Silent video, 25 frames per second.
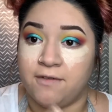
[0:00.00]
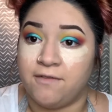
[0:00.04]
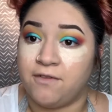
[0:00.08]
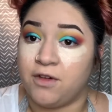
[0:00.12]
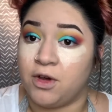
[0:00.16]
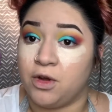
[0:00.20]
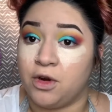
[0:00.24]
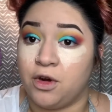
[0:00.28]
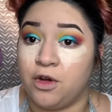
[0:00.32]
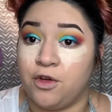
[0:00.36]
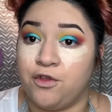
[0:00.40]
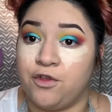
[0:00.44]

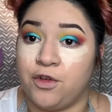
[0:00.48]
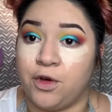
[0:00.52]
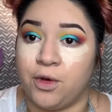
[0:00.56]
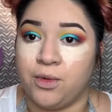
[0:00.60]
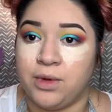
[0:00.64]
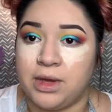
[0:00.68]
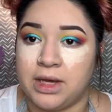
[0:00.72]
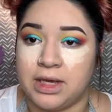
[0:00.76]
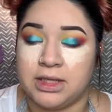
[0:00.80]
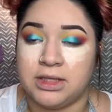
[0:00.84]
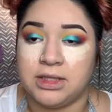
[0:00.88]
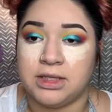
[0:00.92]
Photo
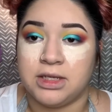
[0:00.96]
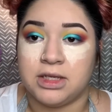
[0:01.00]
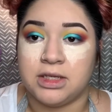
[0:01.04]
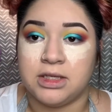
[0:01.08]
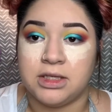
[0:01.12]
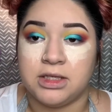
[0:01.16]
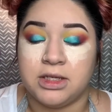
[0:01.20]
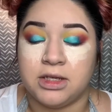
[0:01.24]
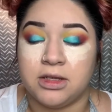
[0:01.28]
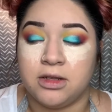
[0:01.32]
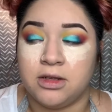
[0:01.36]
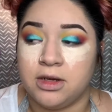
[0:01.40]
Focus
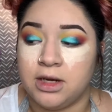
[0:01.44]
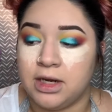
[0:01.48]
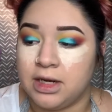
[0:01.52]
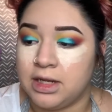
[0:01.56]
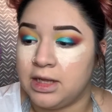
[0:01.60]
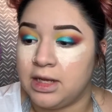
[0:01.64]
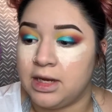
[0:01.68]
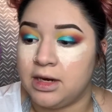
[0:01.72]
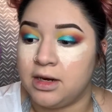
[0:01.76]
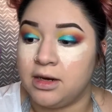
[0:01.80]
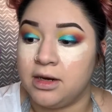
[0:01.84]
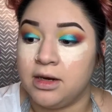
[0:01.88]
concealer
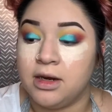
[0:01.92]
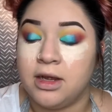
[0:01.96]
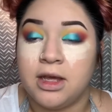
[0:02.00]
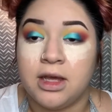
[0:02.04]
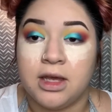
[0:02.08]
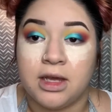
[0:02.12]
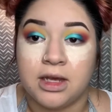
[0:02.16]
in there